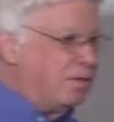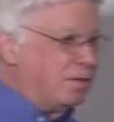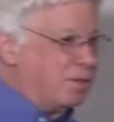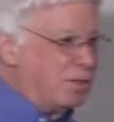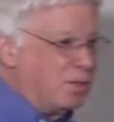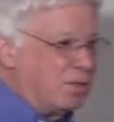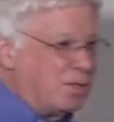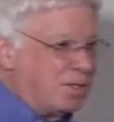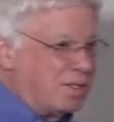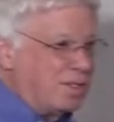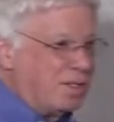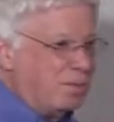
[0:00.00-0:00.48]

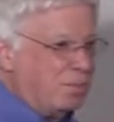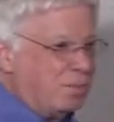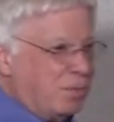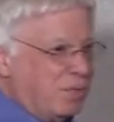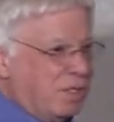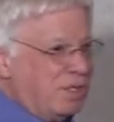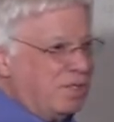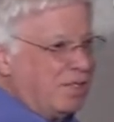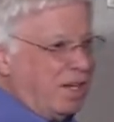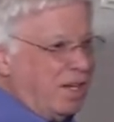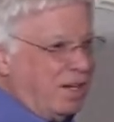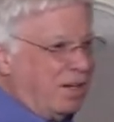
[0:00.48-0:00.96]
Just
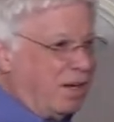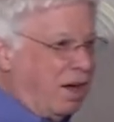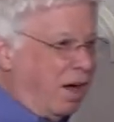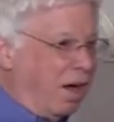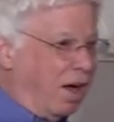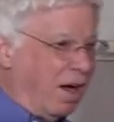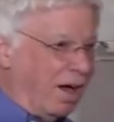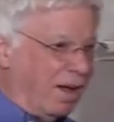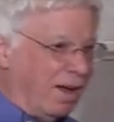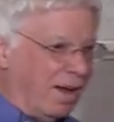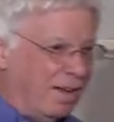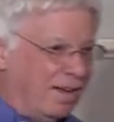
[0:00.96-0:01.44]
simply say,
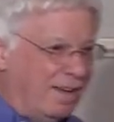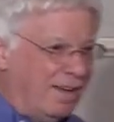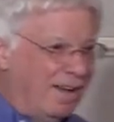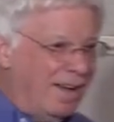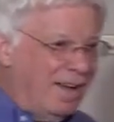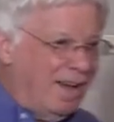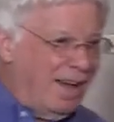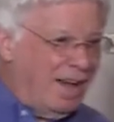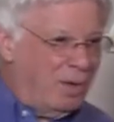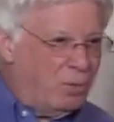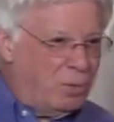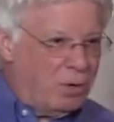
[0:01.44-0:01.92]
God,
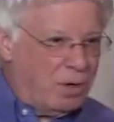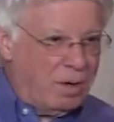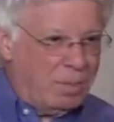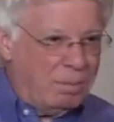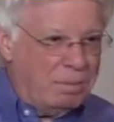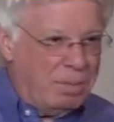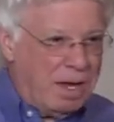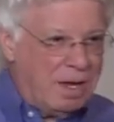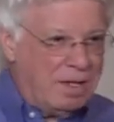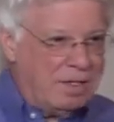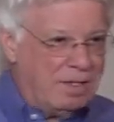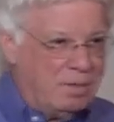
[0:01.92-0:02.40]
I want to
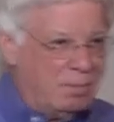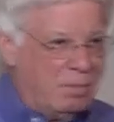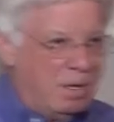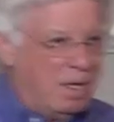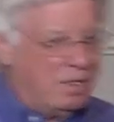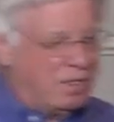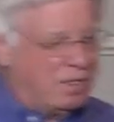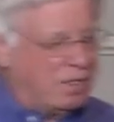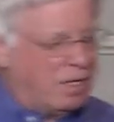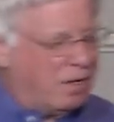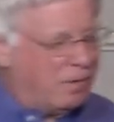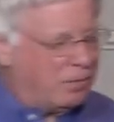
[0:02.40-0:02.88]
abandon
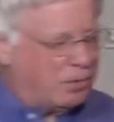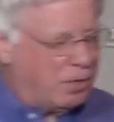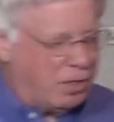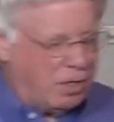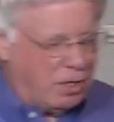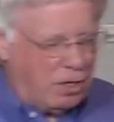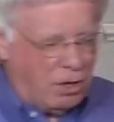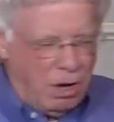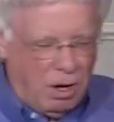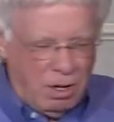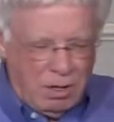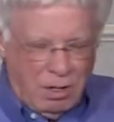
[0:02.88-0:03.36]
myself to
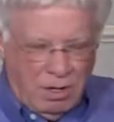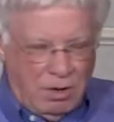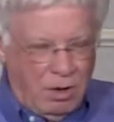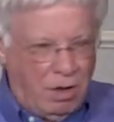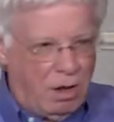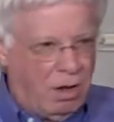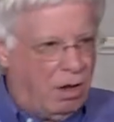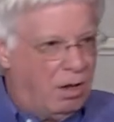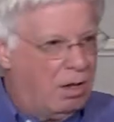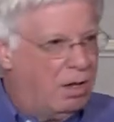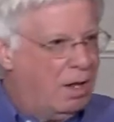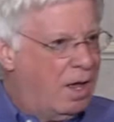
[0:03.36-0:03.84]
the all in
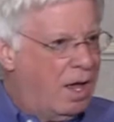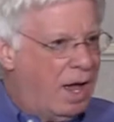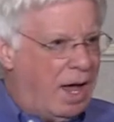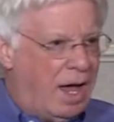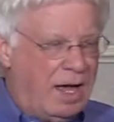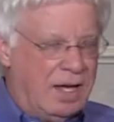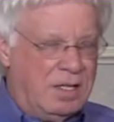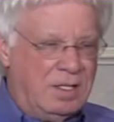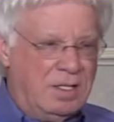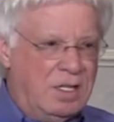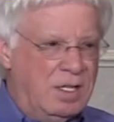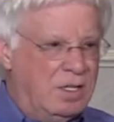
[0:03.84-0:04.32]
all.
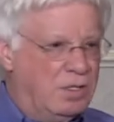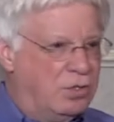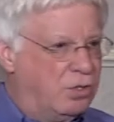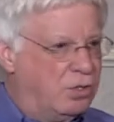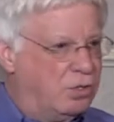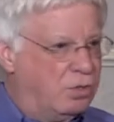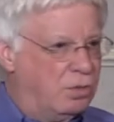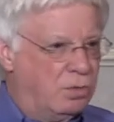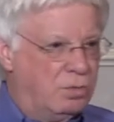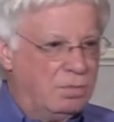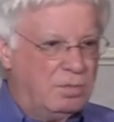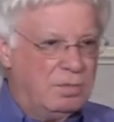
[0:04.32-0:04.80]
I need
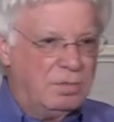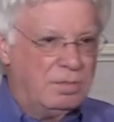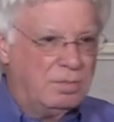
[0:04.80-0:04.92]
you.